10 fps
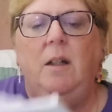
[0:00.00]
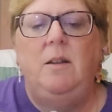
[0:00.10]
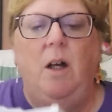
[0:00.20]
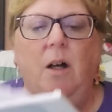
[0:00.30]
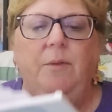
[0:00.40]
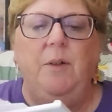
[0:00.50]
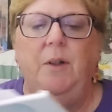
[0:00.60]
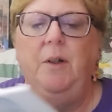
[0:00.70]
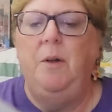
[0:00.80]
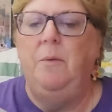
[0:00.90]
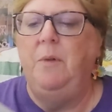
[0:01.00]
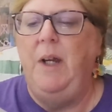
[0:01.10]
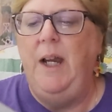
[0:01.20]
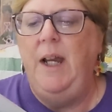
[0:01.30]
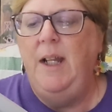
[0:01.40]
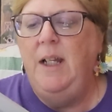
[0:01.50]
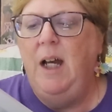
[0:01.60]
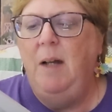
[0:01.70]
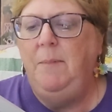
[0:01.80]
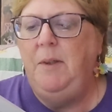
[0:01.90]
Clover ran
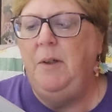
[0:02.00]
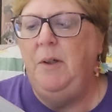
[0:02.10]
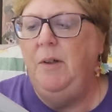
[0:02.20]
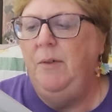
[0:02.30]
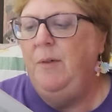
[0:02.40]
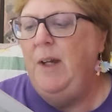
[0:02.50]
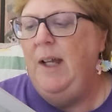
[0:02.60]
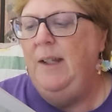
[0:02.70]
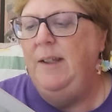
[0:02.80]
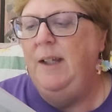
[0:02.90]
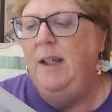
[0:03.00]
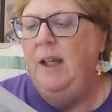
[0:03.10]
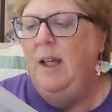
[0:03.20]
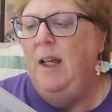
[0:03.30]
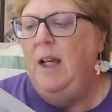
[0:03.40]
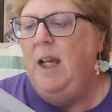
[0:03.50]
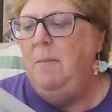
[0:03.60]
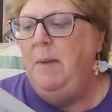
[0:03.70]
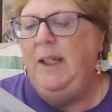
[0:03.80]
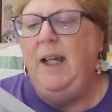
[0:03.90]
up to her friend
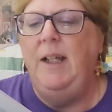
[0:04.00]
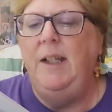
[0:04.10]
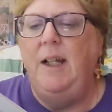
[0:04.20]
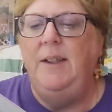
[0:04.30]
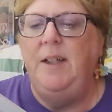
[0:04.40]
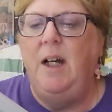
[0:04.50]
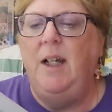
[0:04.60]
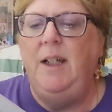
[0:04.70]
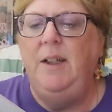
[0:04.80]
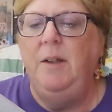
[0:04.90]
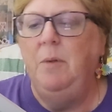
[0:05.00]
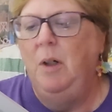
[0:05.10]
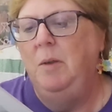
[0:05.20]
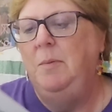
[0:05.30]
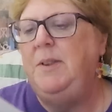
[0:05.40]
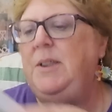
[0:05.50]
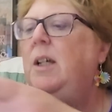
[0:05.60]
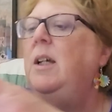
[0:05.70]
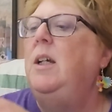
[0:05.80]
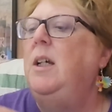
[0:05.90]
and began untying the ropes.
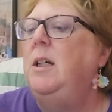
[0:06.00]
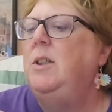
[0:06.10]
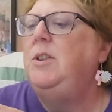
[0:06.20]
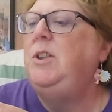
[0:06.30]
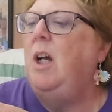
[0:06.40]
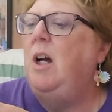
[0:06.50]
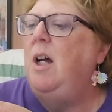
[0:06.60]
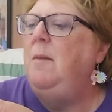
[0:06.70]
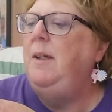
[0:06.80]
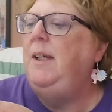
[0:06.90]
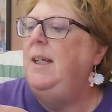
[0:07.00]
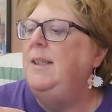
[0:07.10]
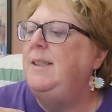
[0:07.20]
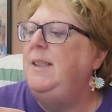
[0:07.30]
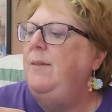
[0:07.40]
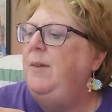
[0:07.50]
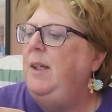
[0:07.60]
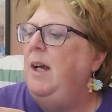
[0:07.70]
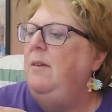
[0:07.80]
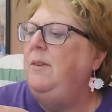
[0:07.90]
Sean began
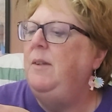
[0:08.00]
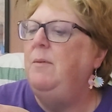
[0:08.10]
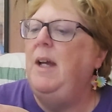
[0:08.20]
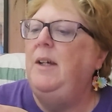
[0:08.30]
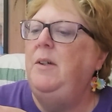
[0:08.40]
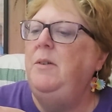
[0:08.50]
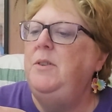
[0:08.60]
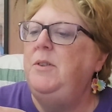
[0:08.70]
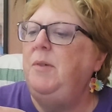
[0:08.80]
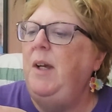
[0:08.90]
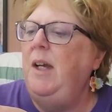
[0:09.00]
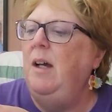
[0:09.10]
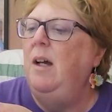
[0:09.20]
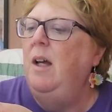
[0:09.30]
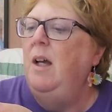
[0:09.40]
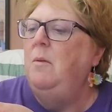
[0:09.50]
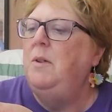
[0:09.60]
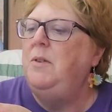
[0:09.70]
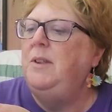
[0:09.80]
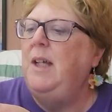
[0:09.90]
sniffing out the raccoon's trail,
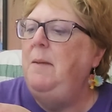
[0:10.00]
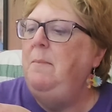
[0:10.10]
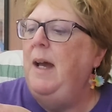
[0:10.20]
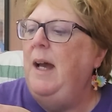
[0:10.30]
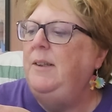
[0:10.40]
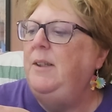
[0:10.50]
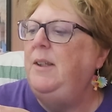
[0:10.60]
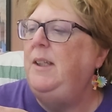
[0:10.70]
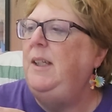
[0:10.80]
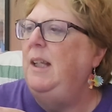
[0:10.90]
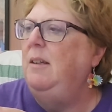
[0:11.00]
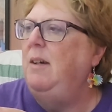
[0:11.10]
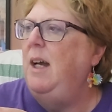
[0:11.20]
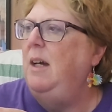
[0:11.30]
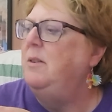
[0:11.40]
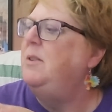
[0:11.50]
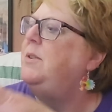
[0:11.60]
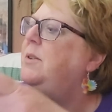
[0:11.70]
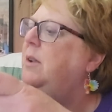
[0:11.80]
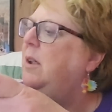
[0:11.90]
which led back to the yellow
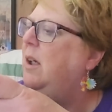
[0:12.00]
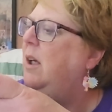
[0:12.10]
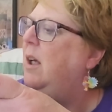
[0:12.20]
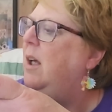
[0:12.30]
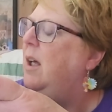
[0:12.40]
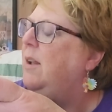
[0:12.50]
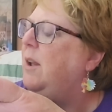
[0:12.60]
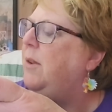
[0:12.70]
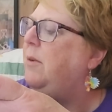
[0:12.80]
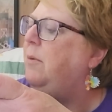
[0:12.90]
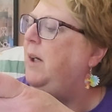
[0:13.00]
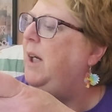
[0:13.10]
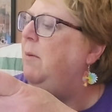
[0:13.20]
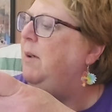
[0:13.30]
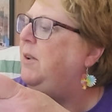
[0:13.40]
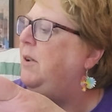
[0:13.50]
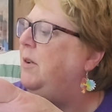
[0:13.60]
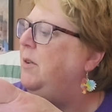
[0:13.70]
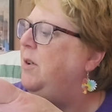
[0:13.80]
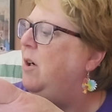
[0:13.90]
house. The three
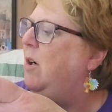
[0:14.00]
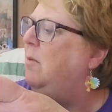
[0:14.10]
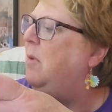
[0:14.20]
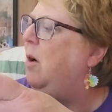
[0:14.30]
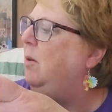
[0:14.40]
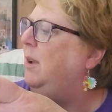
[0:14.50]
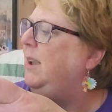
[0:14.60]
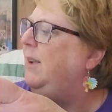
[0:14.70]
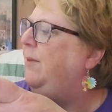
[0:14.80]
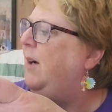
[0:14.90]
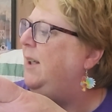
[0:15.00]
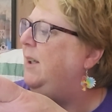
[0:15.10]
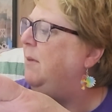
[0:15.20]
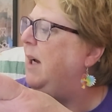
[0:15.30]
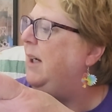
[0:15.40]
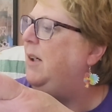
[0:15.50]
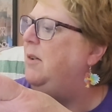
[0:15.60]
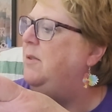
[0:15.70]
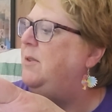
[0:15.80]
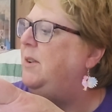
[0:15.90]
returned home only to find the
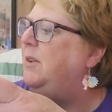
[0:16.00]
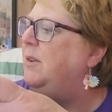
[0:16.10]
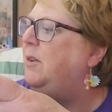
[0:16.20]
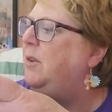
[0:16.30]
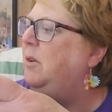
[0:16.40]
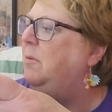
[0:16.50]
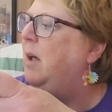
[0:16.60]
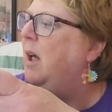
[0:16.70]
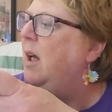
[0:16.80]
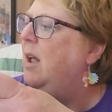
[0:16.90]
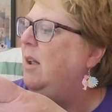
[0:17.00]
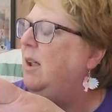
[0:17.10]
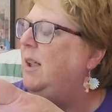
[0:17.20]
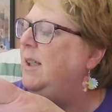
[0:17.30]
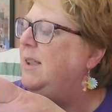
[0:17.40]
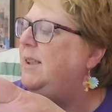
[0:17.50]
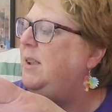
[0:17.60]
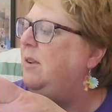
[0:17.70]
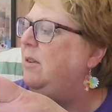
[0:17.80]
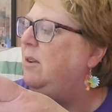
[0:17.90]
raccoons in their coop, looking to
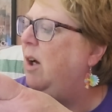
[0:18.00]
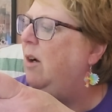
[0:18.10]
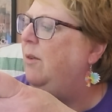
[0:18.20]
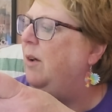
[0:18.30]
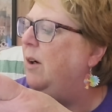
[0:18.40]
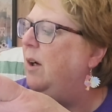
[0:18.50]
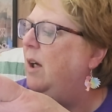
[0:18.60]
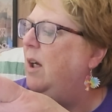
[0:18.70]
steal Clover.